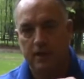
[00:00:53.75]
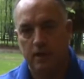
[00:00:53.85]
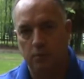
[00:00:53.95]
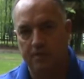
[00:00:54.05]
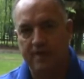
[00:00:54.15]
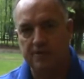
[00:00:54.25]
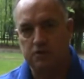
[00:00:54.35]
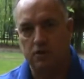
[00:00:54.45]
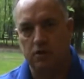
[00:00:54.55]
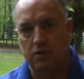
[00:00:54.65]
And when
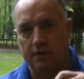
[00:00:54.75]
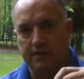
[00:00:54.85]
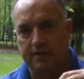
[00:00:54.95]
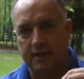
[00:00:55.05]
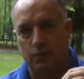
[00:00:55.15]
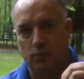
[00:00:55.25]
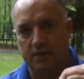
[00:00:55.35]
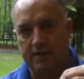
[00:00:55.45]
that's occurring, one of